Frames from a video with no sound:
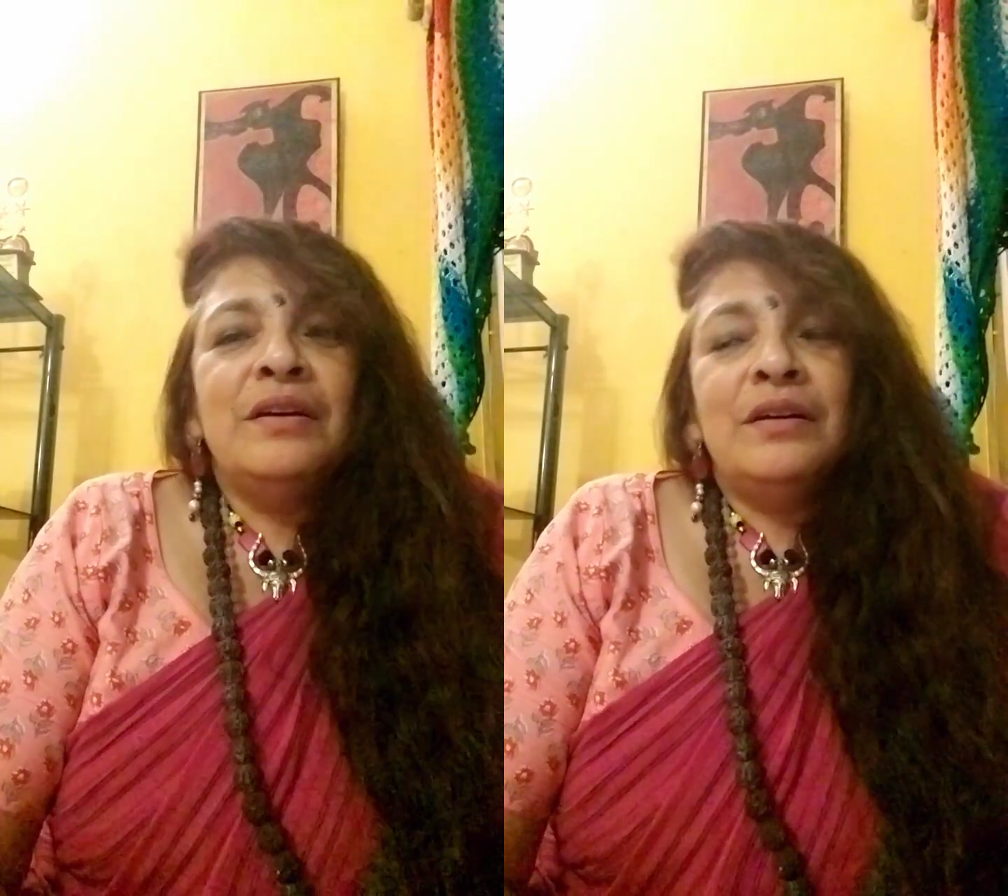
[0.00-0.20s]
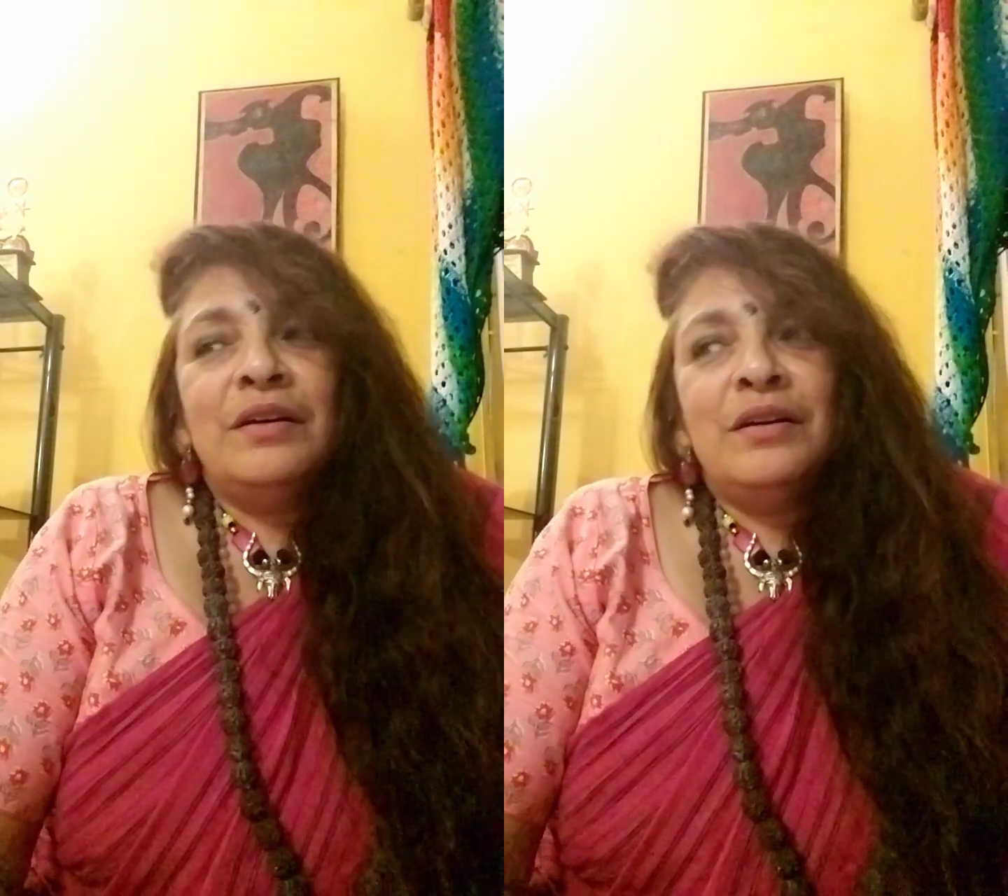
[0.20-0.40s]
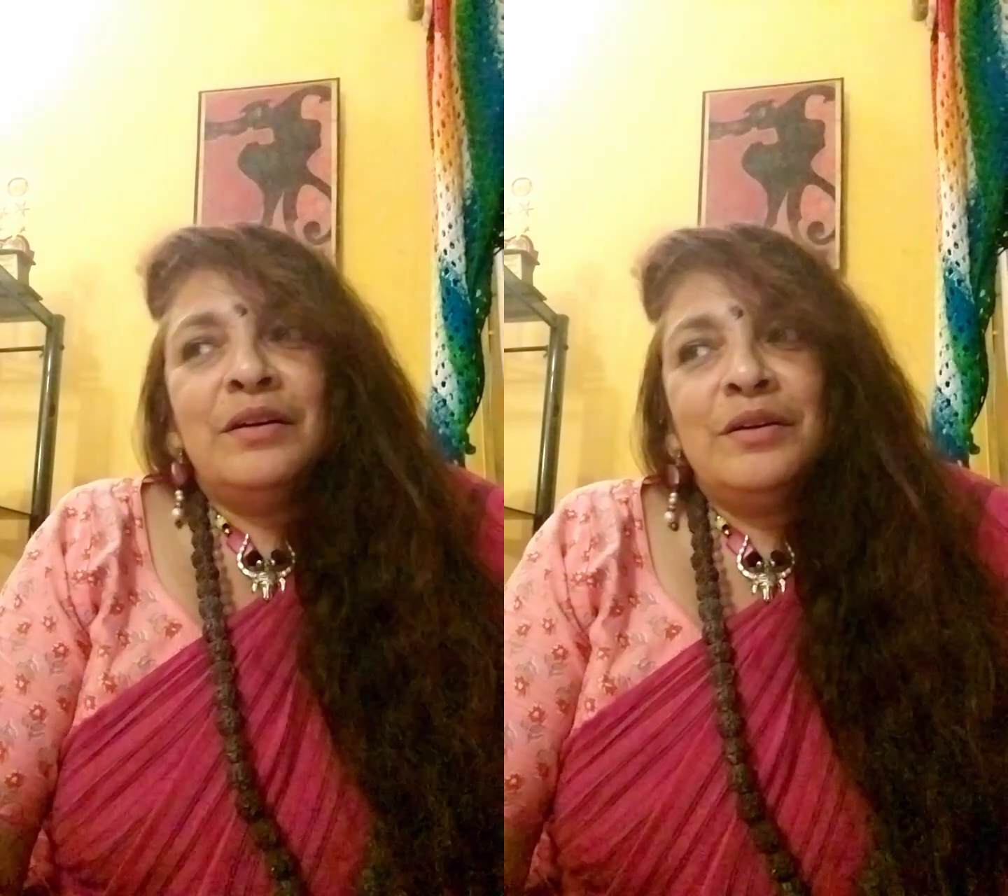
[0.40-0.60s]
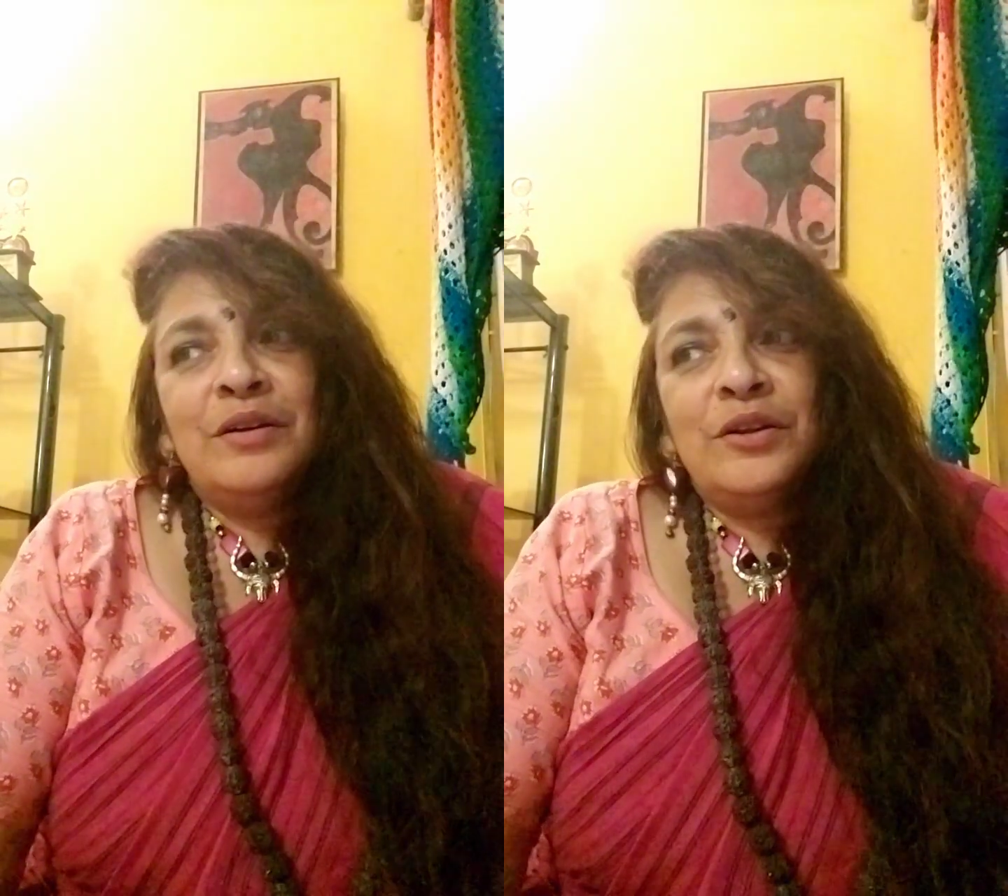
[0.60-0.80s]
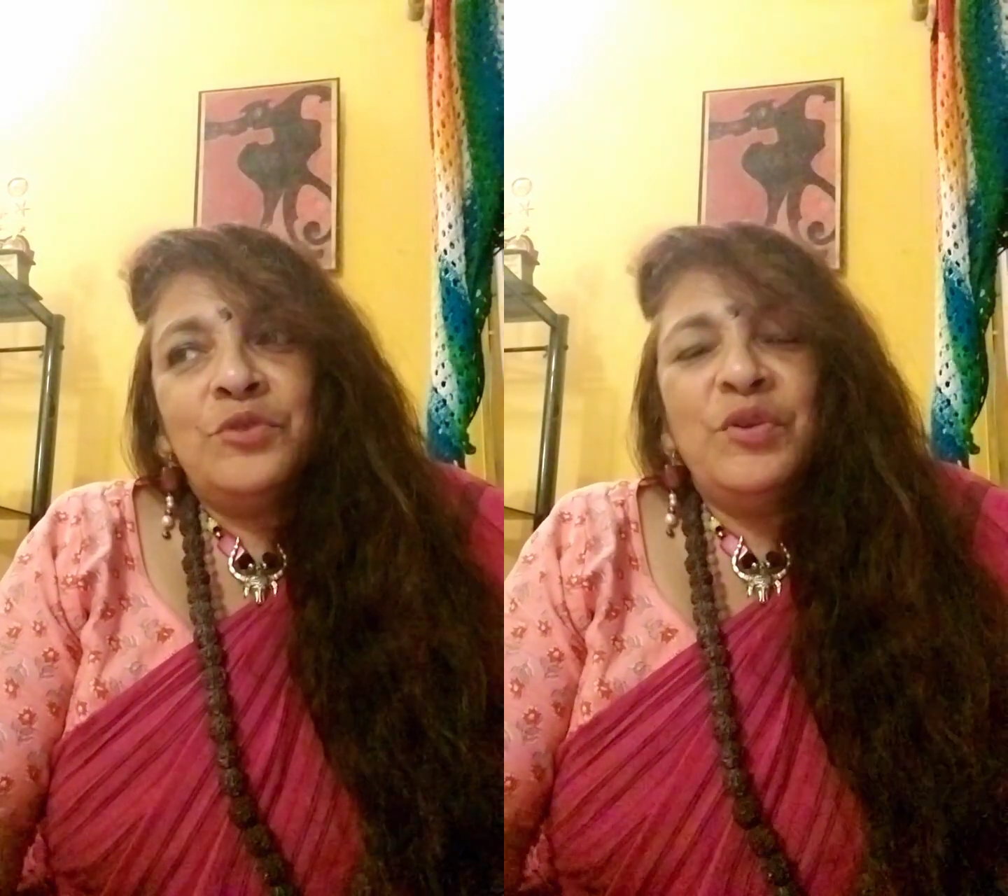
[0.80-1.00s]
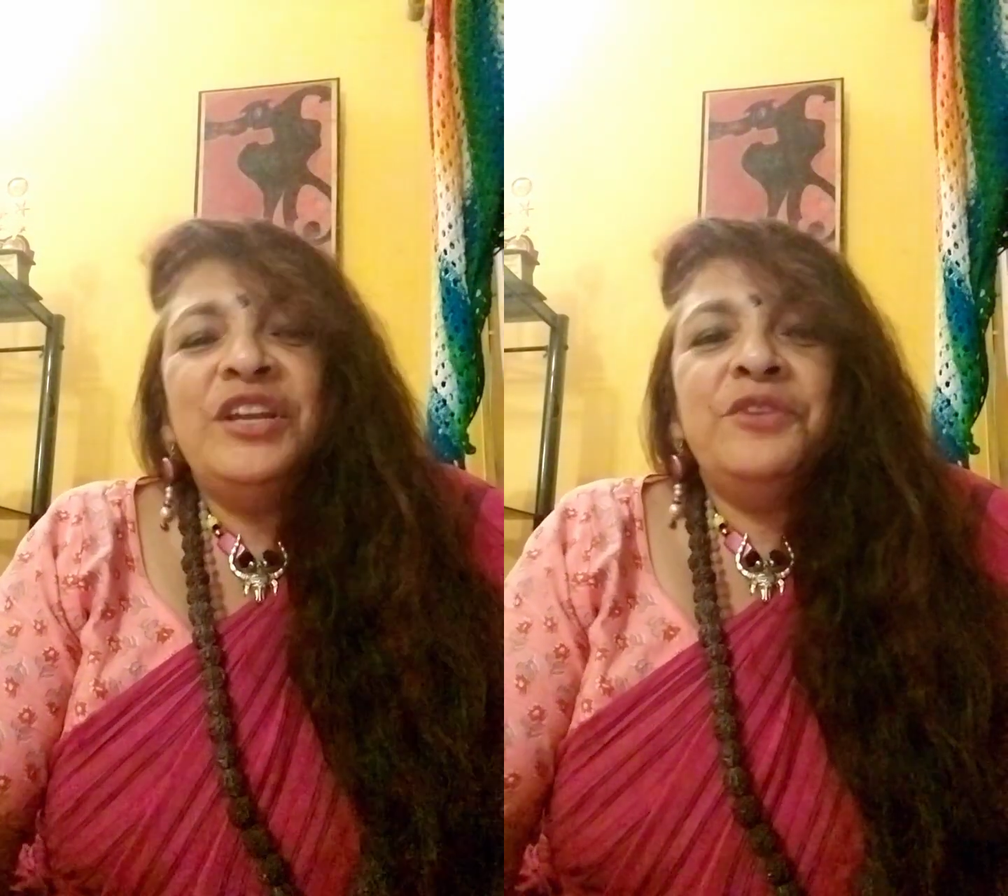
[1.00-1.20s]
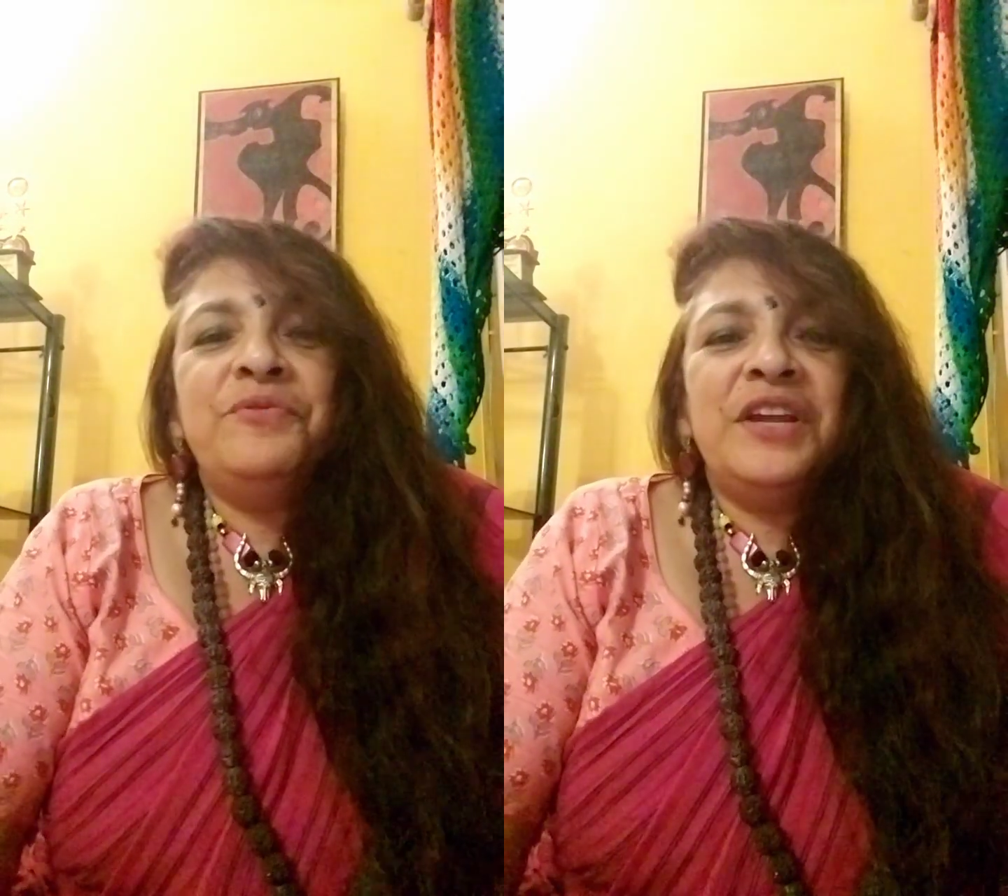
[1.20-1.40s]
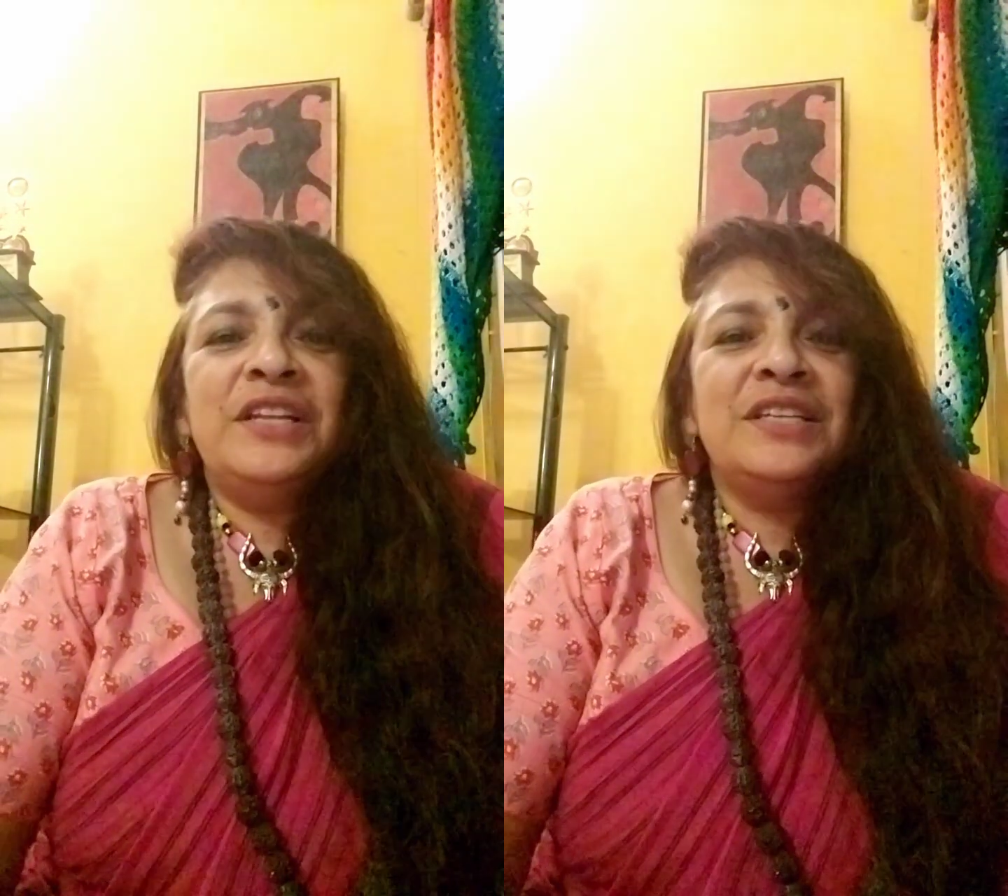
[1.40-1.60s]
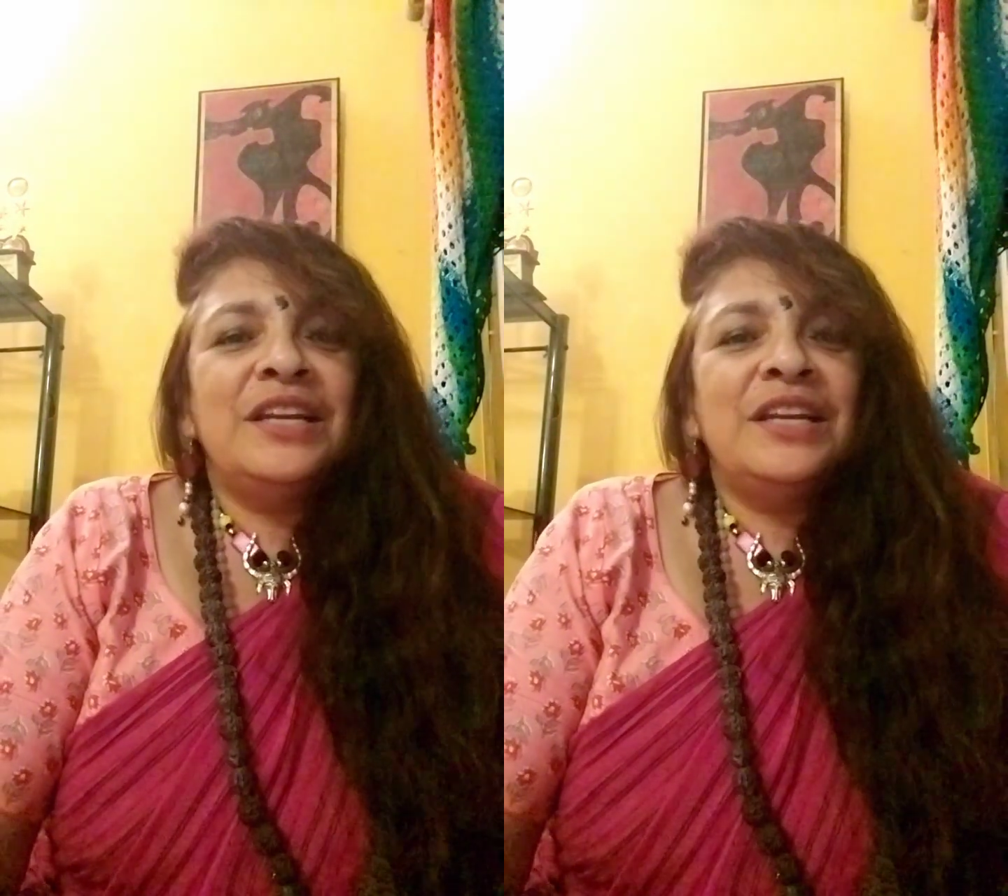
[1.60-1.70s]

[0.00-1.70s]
20 friends,